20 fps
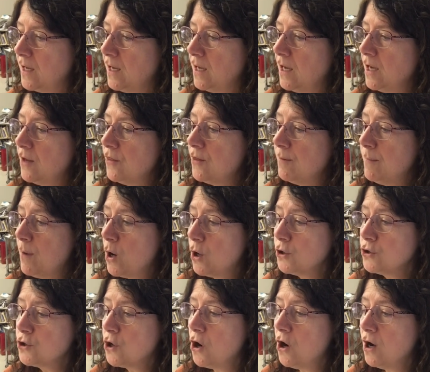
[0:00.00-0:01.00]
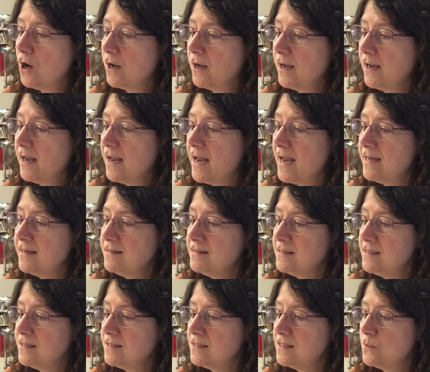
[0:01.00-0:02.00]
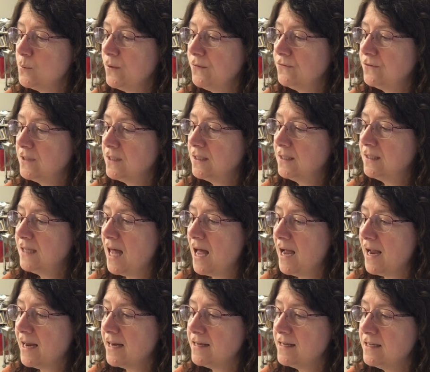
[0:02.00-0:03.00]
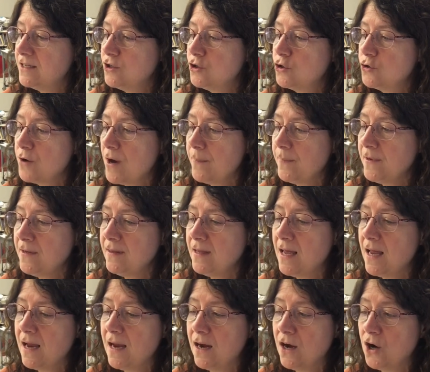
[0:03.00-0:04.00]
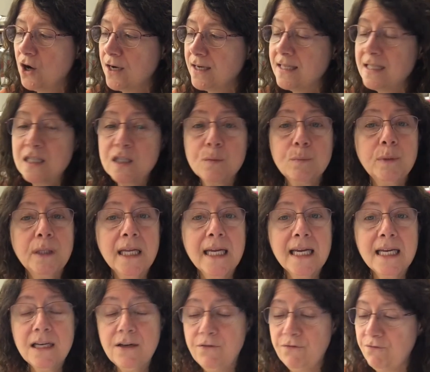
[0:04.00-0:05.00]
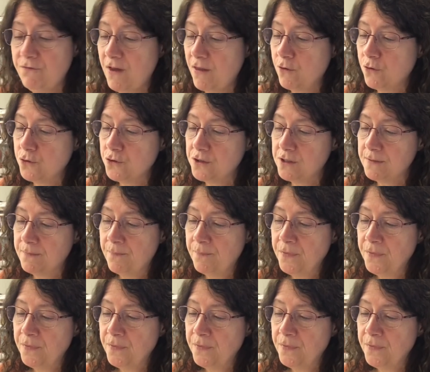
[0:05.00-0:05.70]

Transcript: The marsh hawk ends his swift glide, trapping the air in splayed feathers.